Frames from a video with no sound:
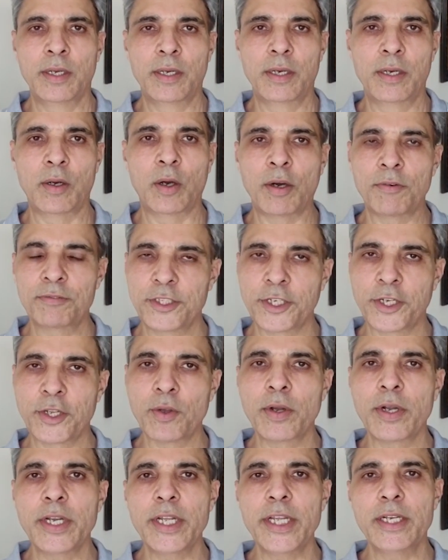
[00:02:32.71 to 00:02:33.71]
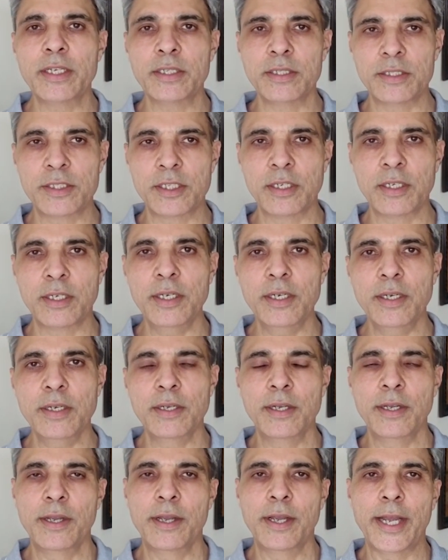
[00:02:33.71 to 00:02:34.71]
of security concern,
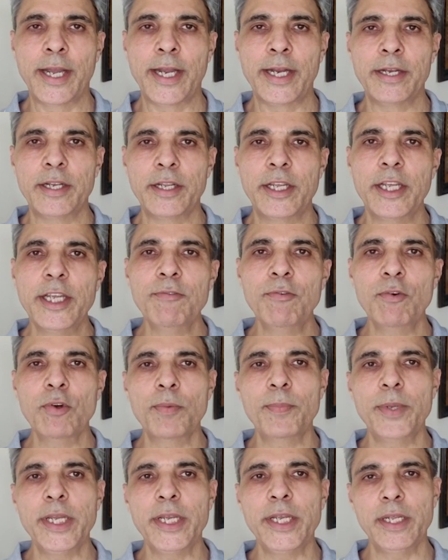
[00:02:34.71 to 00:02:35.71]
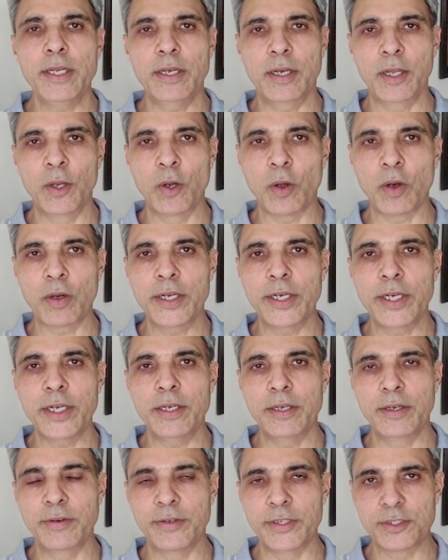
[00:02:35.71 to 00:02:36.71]
and he would be
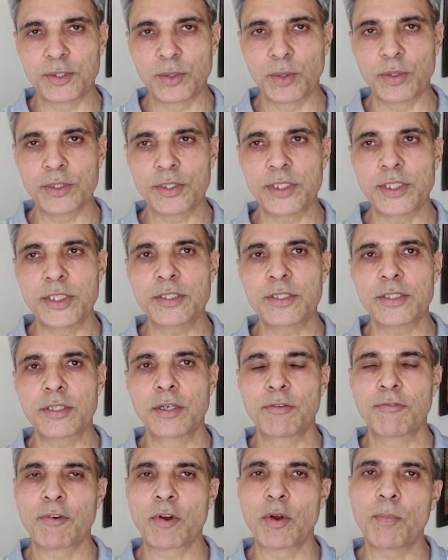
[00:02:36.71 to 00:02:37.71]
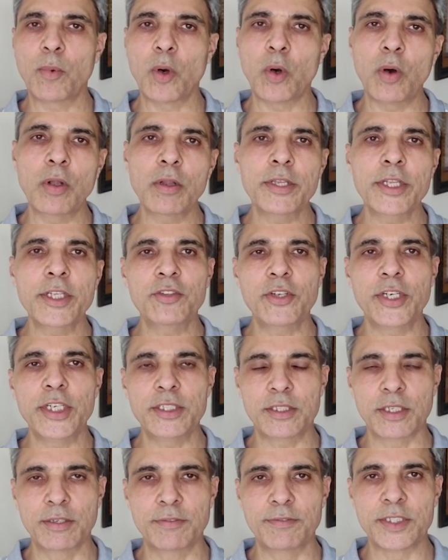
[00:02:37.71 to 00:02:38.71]
allotted resources from all the 3
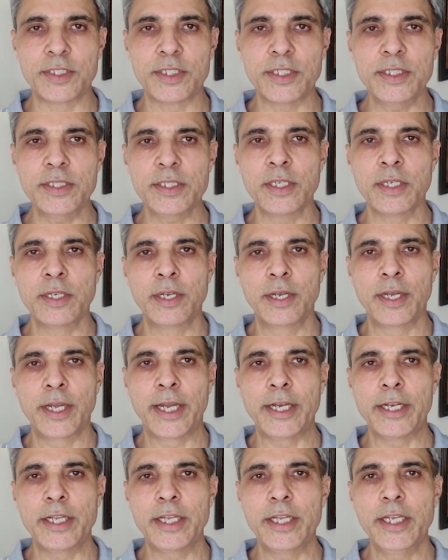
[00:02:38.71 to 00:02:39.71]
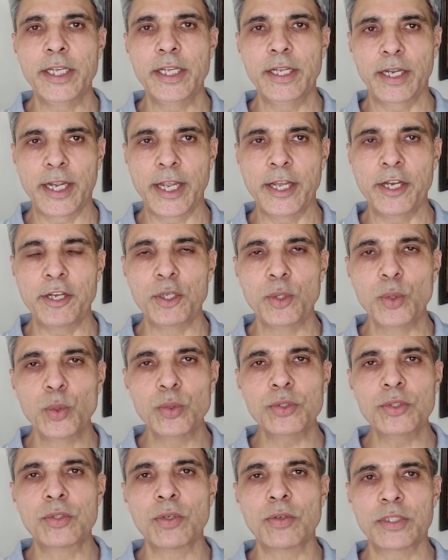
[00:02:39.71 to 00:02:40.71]
services, and he can
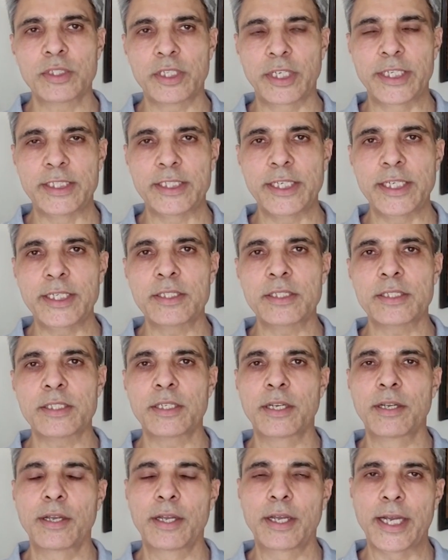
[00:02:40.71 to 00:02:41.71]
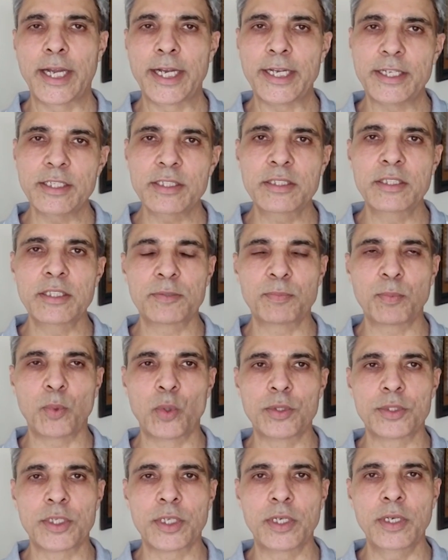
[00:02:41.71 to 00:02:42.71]
use those assets at his
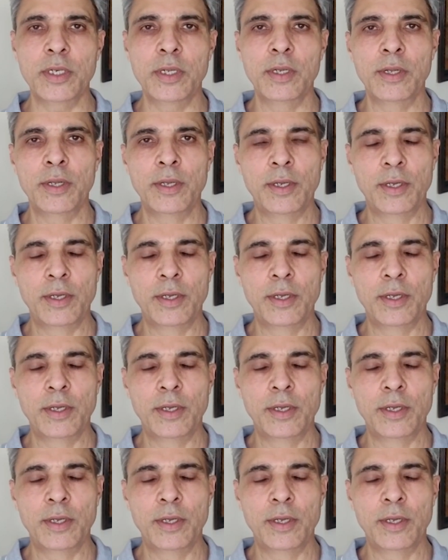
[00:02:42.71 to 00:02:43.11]
disposal